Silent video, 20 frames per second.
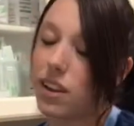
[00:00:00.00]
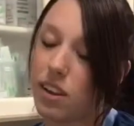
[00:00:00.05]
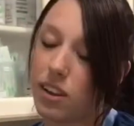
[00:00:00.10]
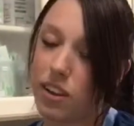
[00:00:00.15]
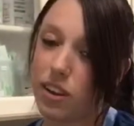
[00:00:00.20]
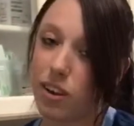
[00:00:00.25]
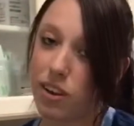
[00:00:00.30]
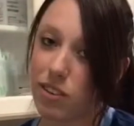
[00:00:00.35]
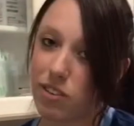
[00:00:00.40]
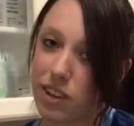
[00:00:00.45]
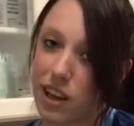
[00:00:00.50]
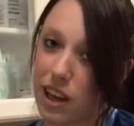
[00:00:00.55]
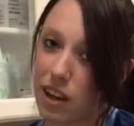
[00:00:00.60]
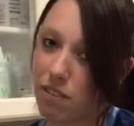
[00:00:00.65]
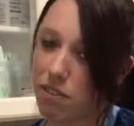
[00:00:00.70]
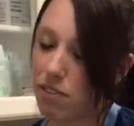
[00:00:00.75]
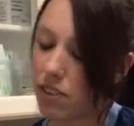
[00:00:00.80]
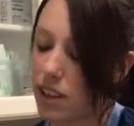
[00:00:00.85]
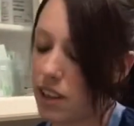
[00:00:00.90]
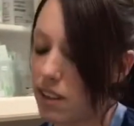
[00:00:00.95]
that they also have
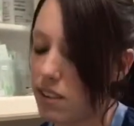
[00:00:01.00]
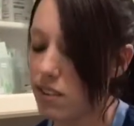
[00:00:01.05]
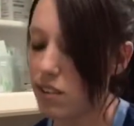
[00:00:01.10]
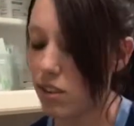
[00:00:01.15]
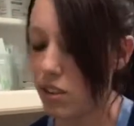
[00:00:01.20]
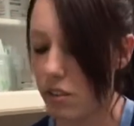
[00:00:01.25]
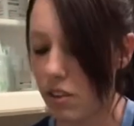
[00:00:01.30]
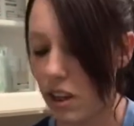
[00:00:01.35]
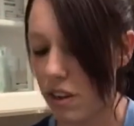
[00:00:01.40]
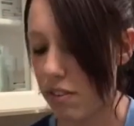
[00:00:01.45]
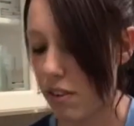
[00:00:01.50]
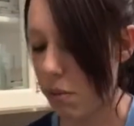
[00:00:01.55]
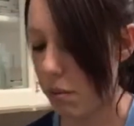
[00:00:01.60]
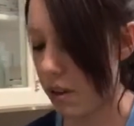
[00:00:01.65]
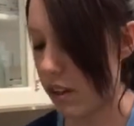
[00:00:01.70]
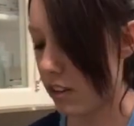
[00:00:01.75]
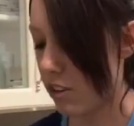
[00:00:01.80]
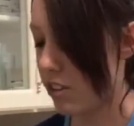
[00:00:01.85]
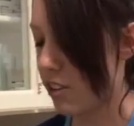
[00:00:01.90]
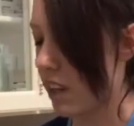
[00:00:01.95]
fleas, so you definitely
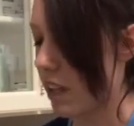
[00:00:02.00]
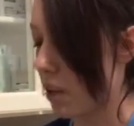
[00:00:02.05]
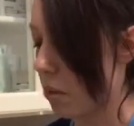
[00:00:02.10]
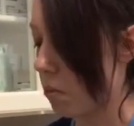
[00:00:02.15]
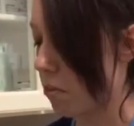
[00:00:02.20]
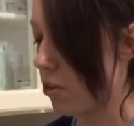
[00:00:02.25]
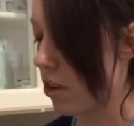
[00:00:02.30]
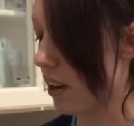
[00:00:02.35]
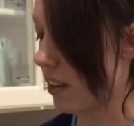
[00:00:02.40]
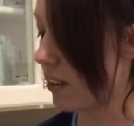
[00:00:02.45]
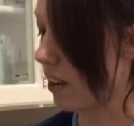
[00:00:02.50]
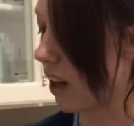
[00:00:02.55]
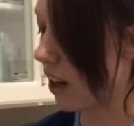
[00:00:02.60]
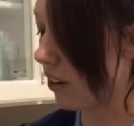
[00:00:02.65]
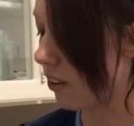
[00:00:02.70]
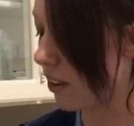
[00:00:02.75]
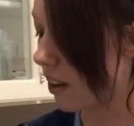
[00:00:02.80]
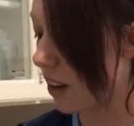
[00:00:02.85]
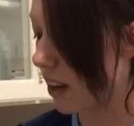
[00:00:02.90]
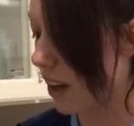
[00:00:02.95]
want to just get them checked
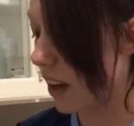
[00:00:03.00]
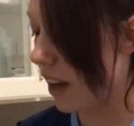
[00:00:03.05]
out.